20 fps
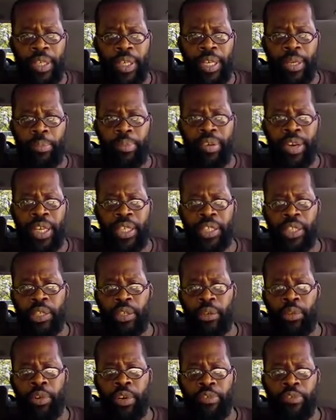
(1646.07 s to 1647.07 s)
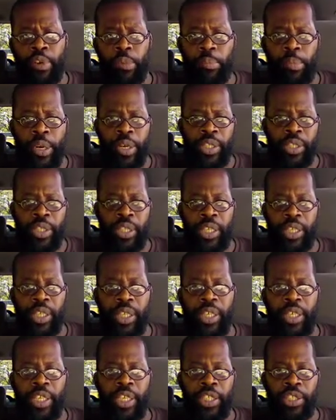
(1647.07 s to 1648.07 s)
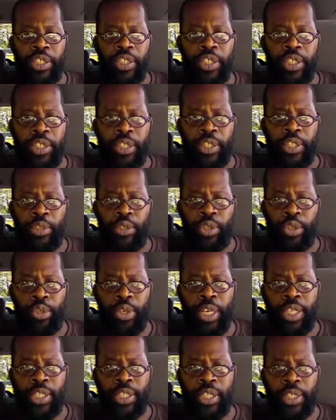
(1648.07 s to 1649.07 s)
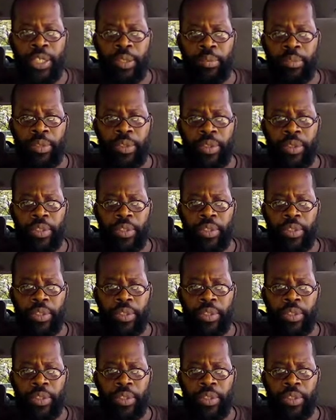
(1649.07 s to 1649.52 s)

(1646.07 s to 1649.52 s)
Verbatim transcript: and pray to the Lord for mercy and still trust in him.